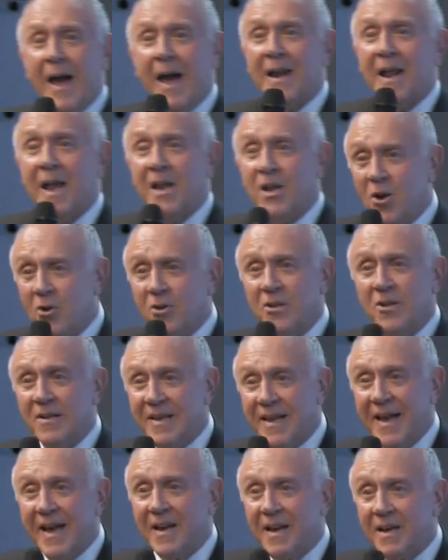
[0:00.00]
and I know you'll
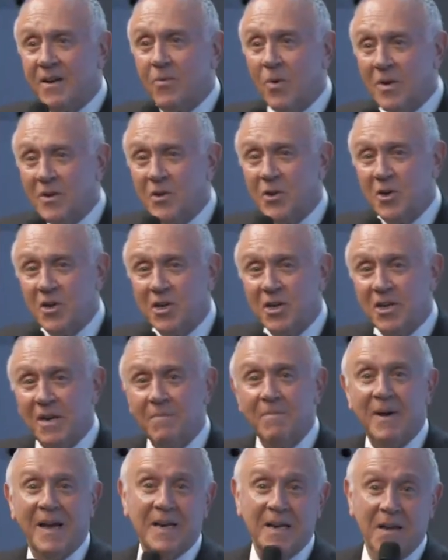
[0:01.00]
get it once you see
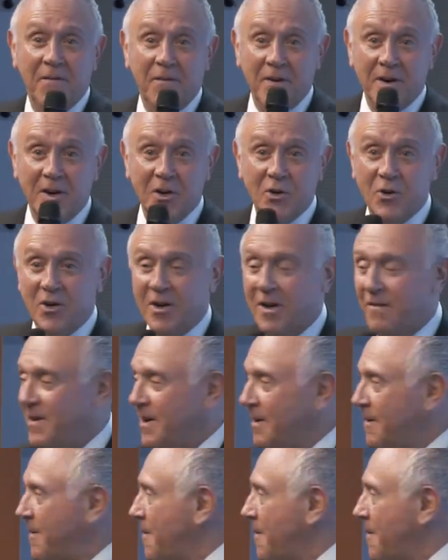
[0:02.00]
my definition of it.